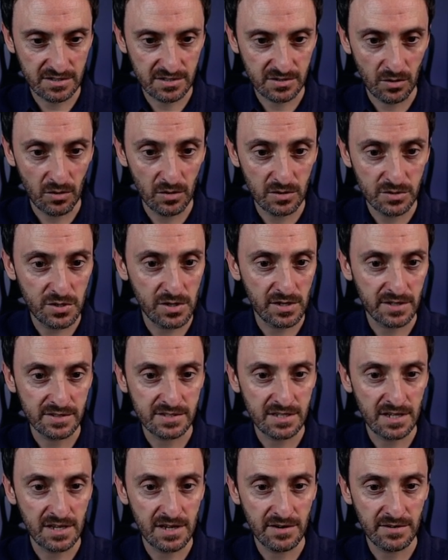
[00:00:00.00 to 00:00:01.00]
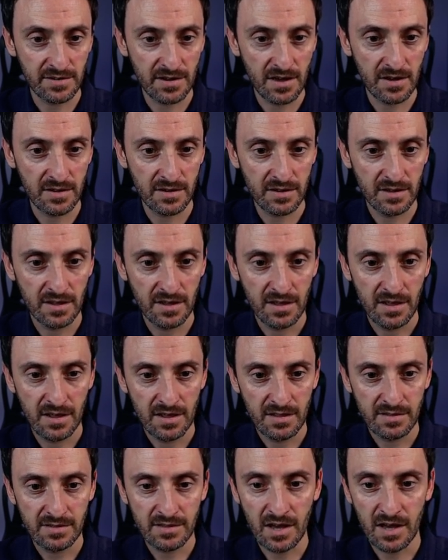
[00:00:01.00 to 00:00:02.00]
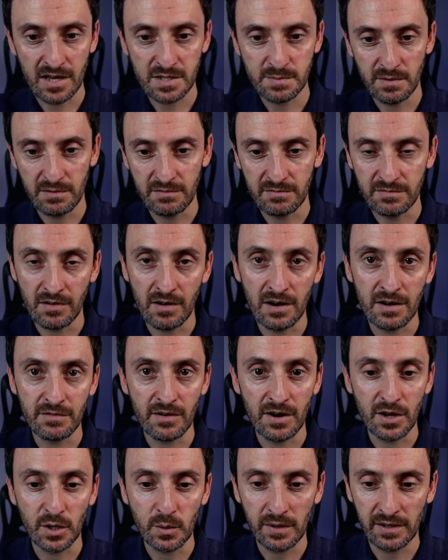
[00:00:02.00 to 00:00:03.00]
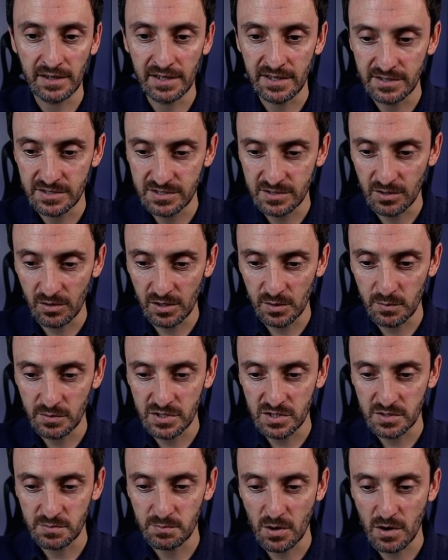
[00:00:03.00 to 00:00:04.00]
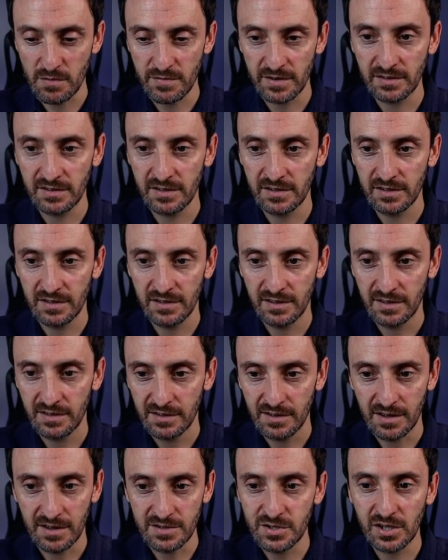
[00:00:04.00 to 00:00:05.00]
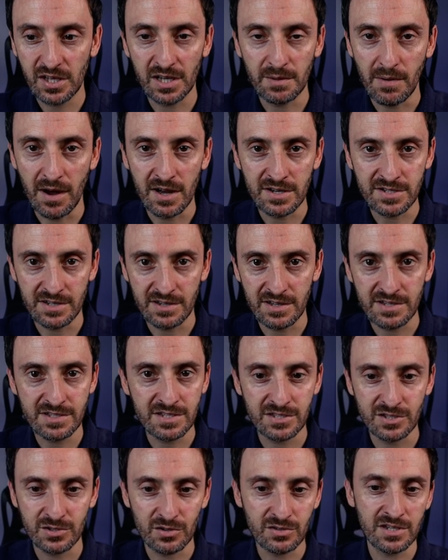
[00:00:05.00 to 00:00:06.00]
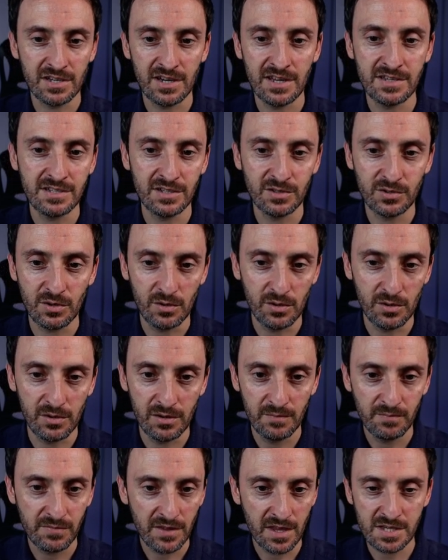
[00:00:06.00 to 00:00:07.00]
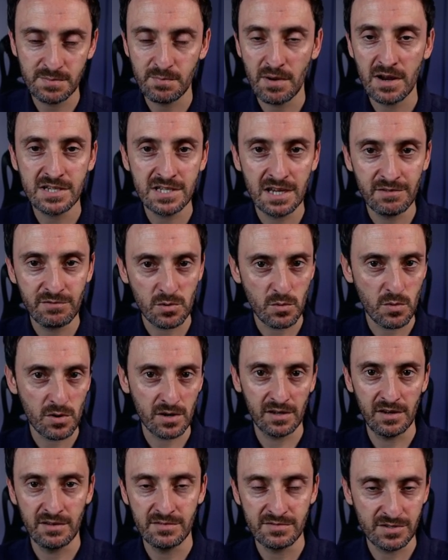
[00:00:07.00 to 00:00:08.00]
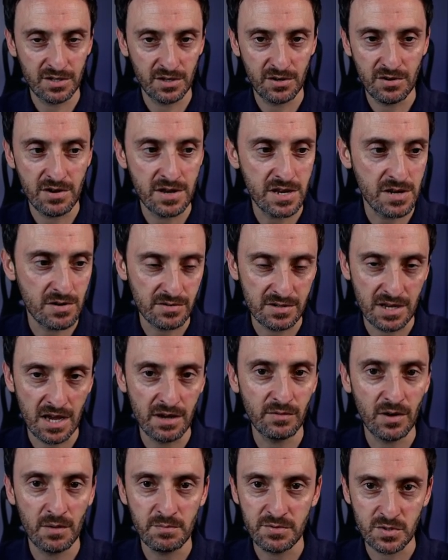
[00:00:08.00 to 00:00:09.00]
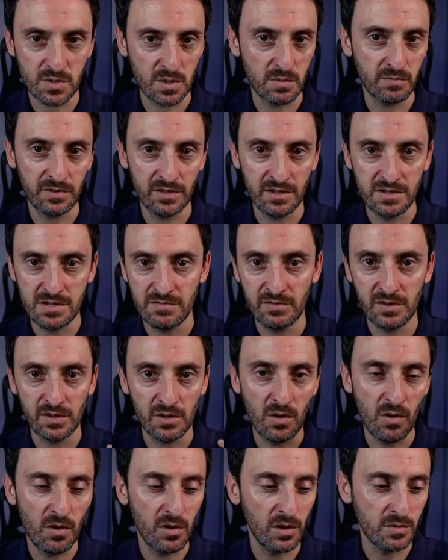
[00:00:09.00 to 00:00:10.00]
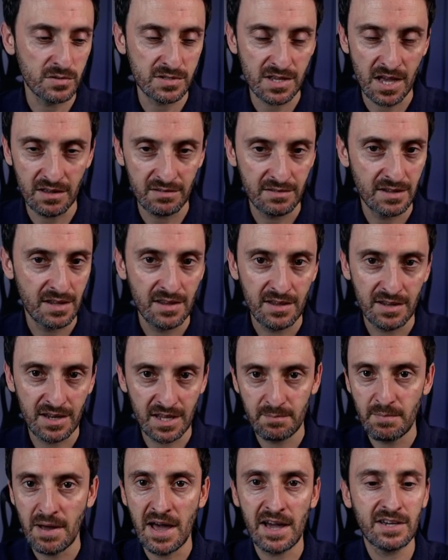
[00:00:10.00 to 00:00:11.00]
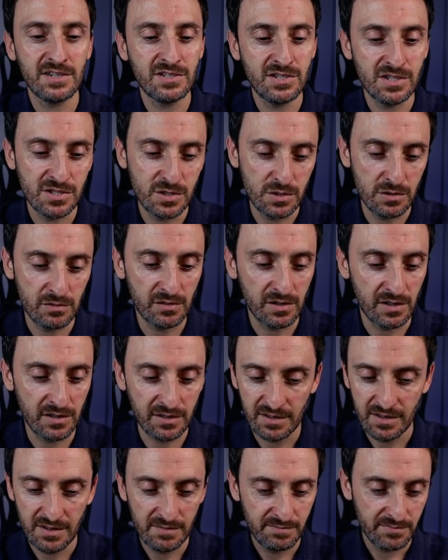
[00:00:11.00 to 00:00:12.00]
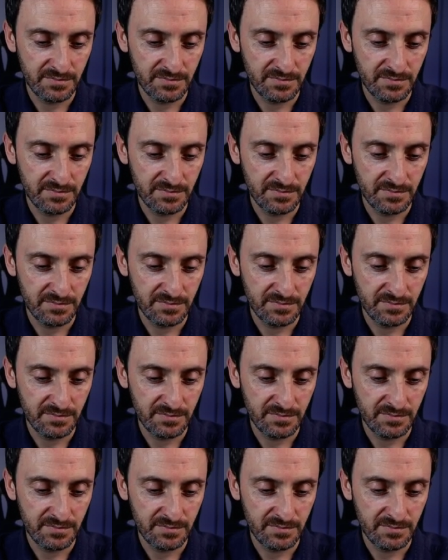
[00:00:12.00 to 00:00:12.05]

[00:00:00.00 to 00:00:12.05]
installed. So you can see here now that has been very, very quickly installed, which is perfect. As you can imagine, this is such an easy tool, especially if you're working in security or DevOps or something, and you've got all those like packages, you've got